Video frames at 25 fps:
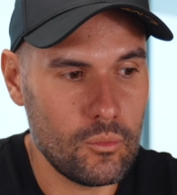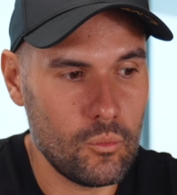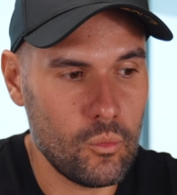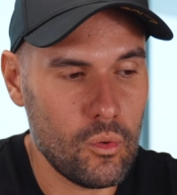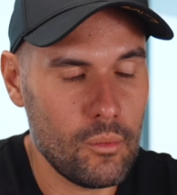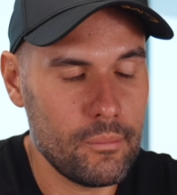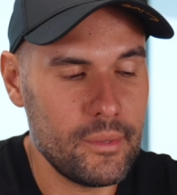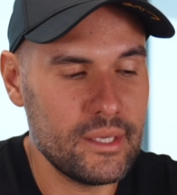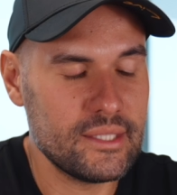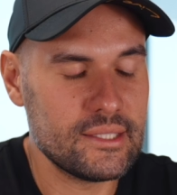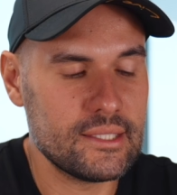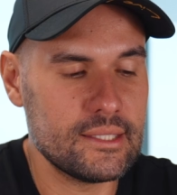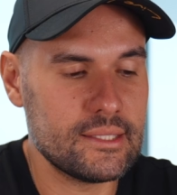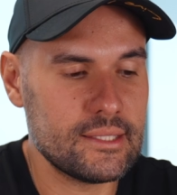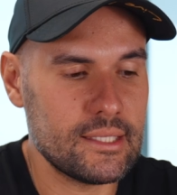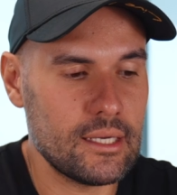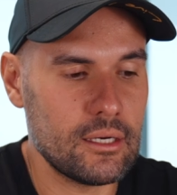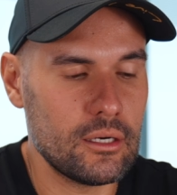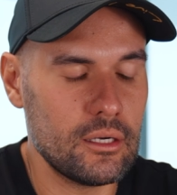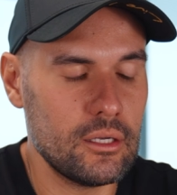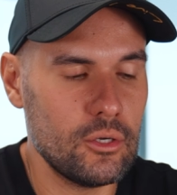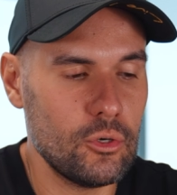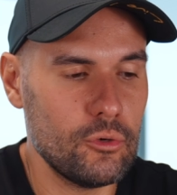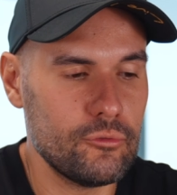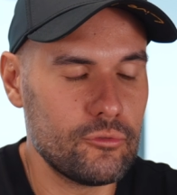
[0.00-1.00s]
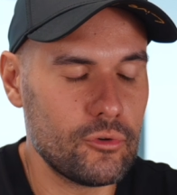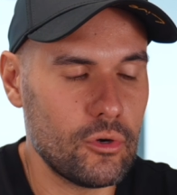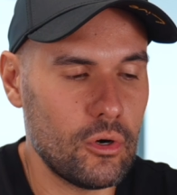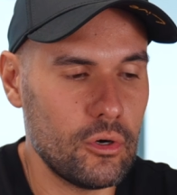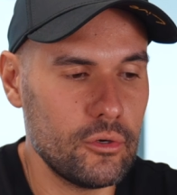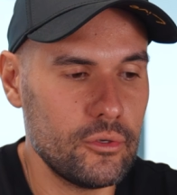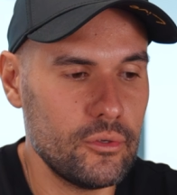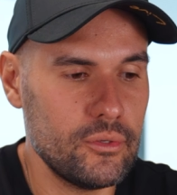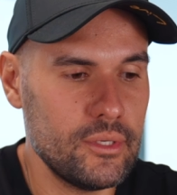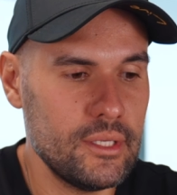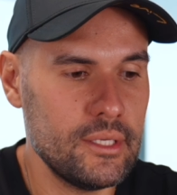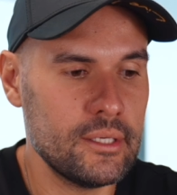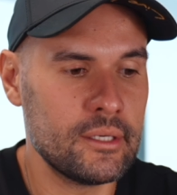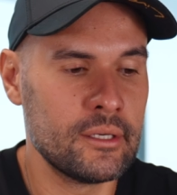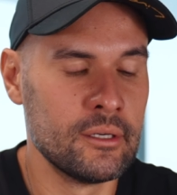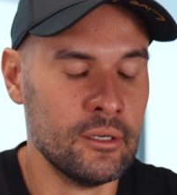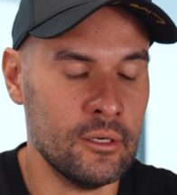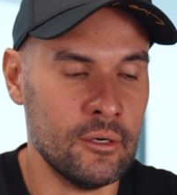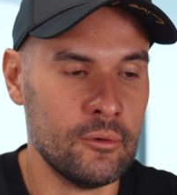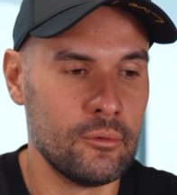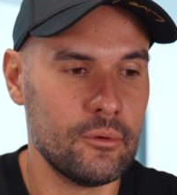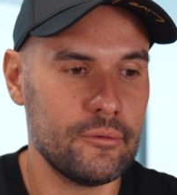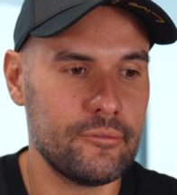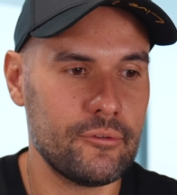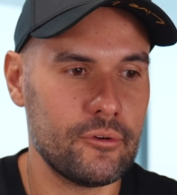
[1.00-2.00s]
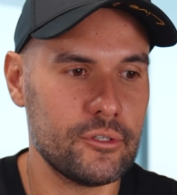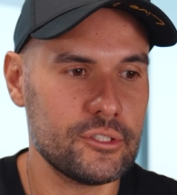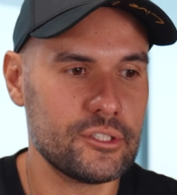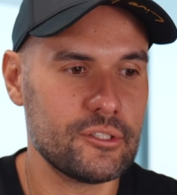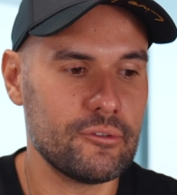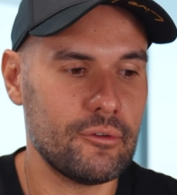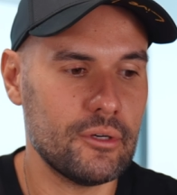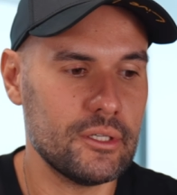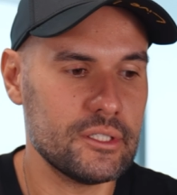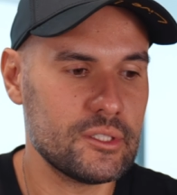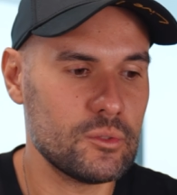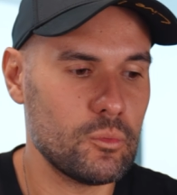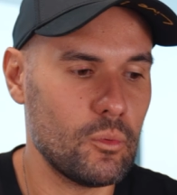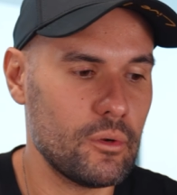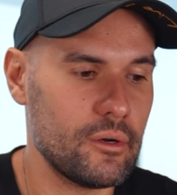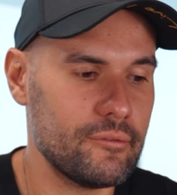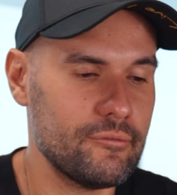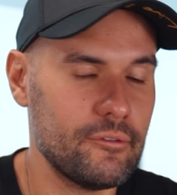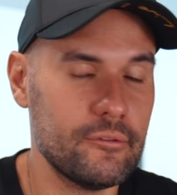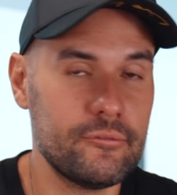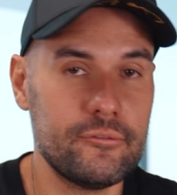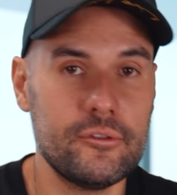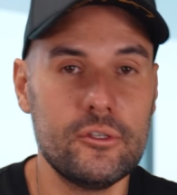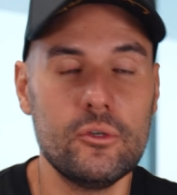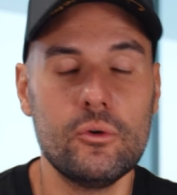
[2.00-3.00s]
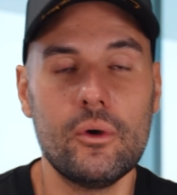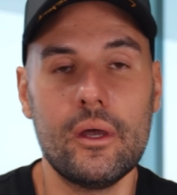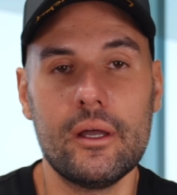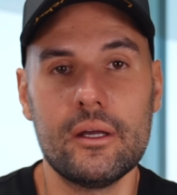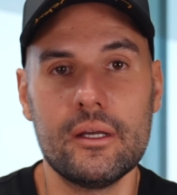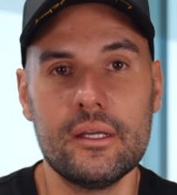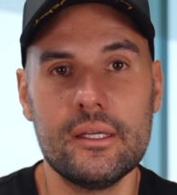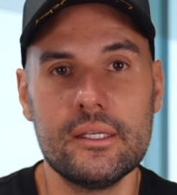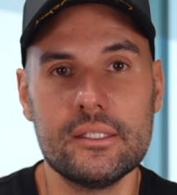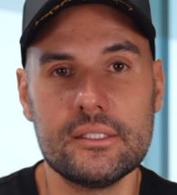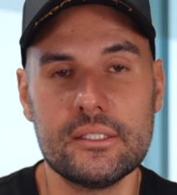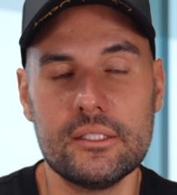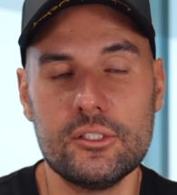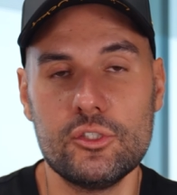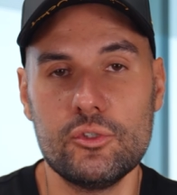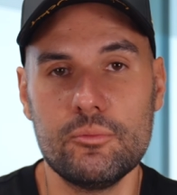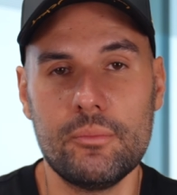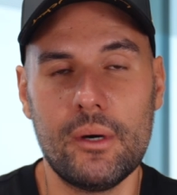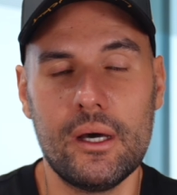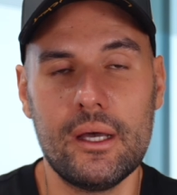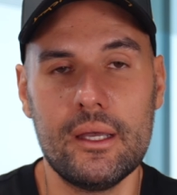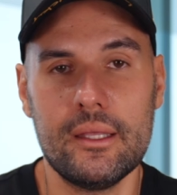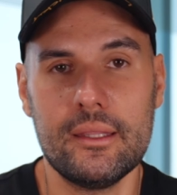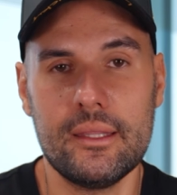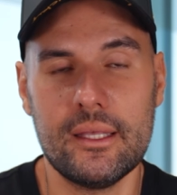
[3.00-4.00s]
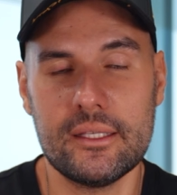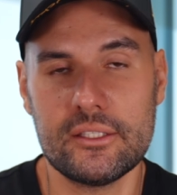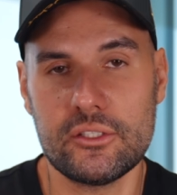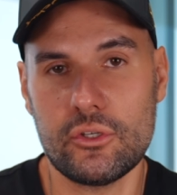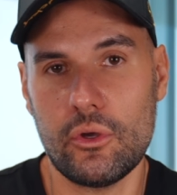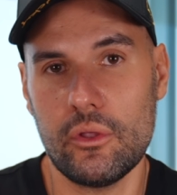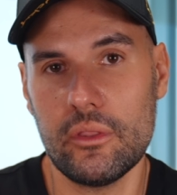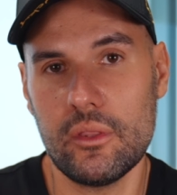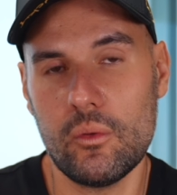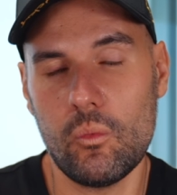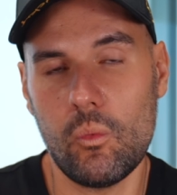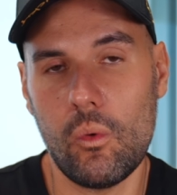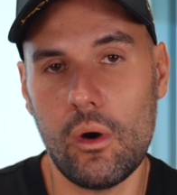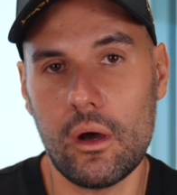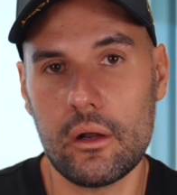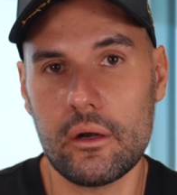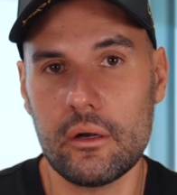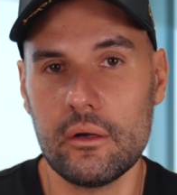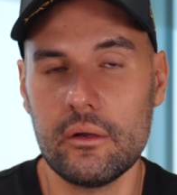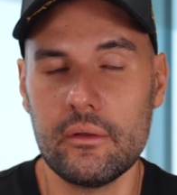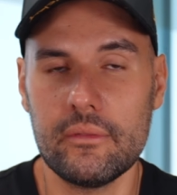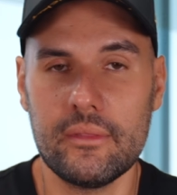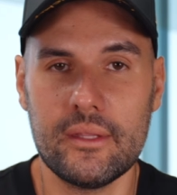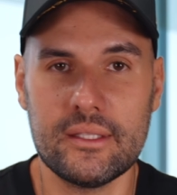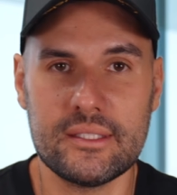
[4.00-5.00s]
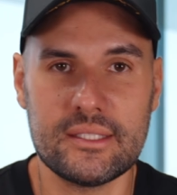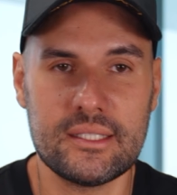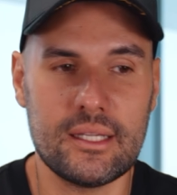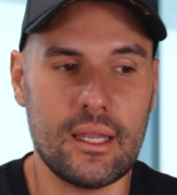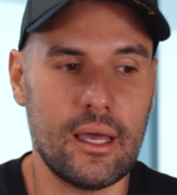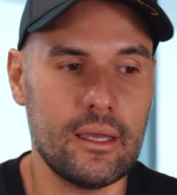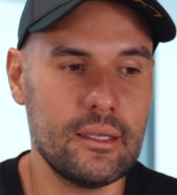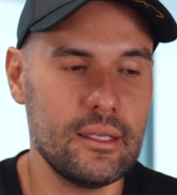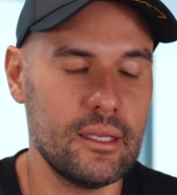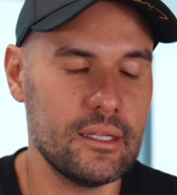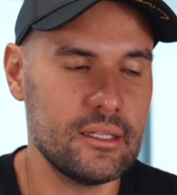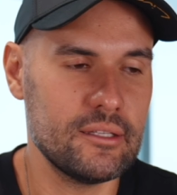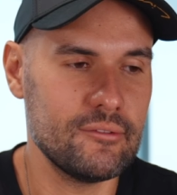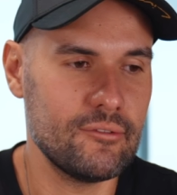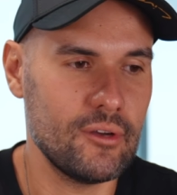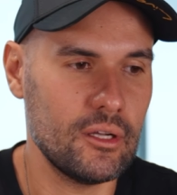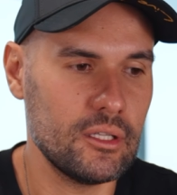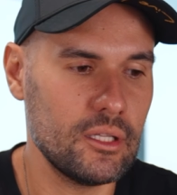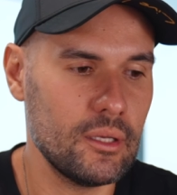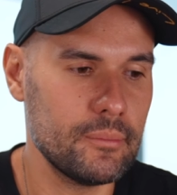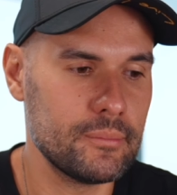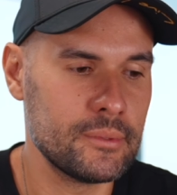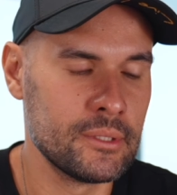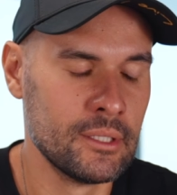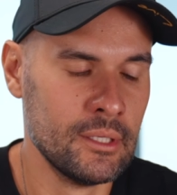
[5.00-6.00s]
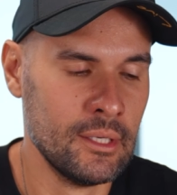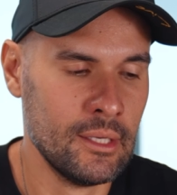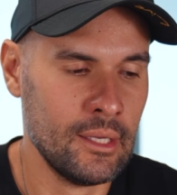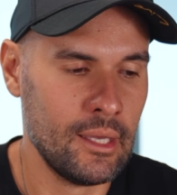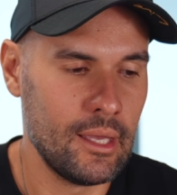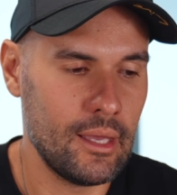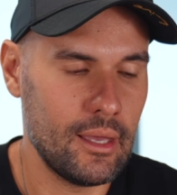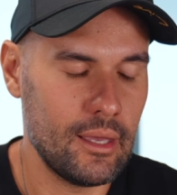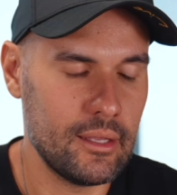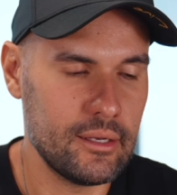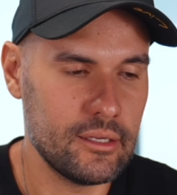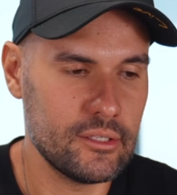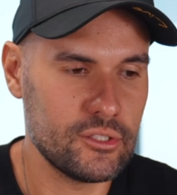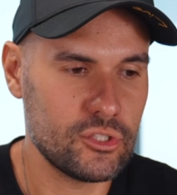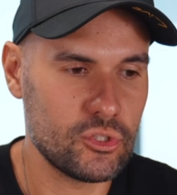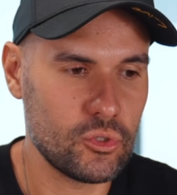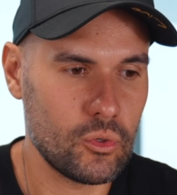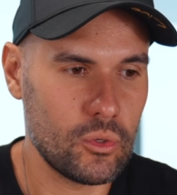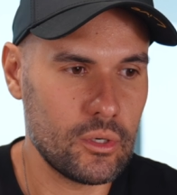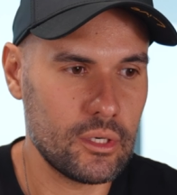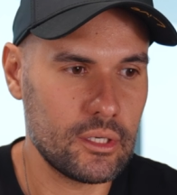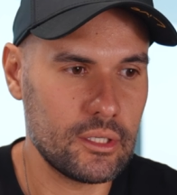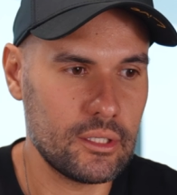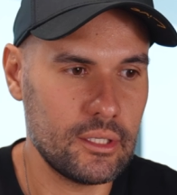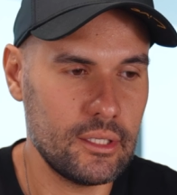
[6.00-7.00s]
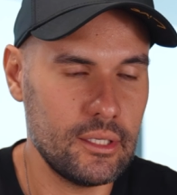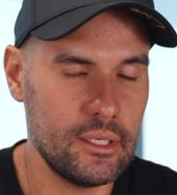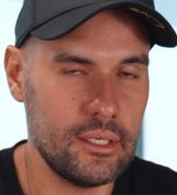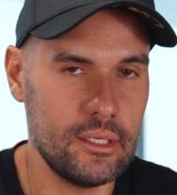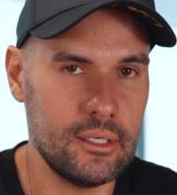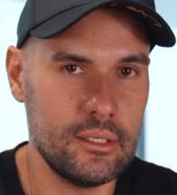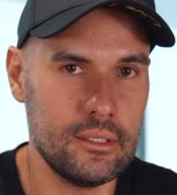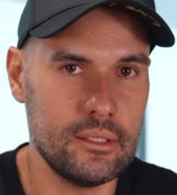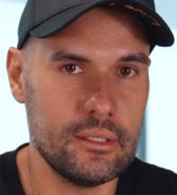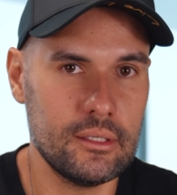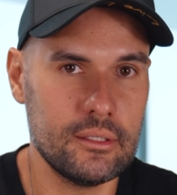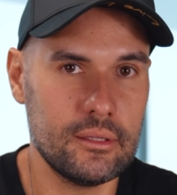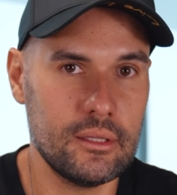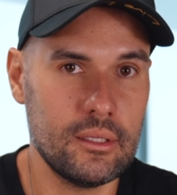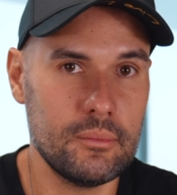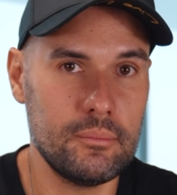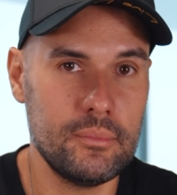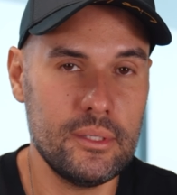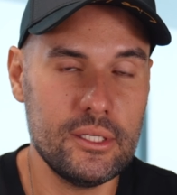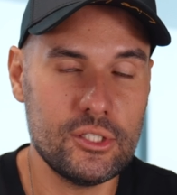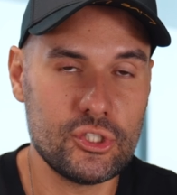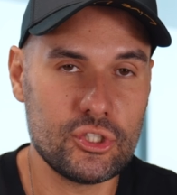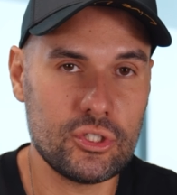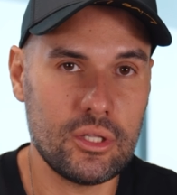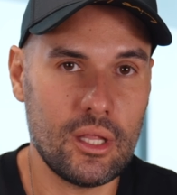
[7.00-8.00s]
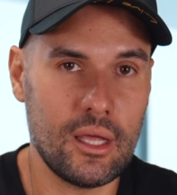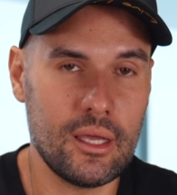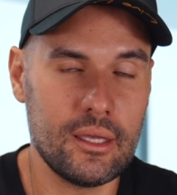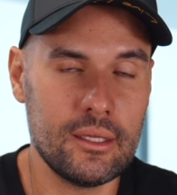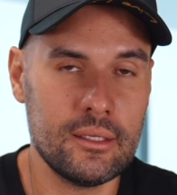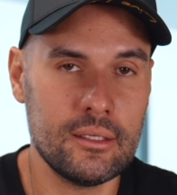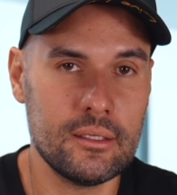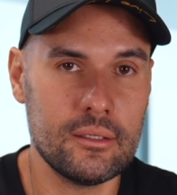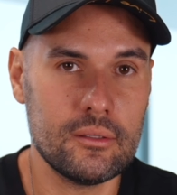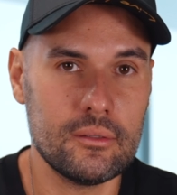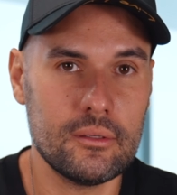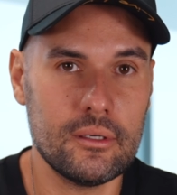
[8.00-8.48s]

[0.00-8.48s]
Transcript: What makes this area overall unique? Well, first of all, it's one of a few areas in Dubai that's on the water, that's not yet developed, and historically the beach line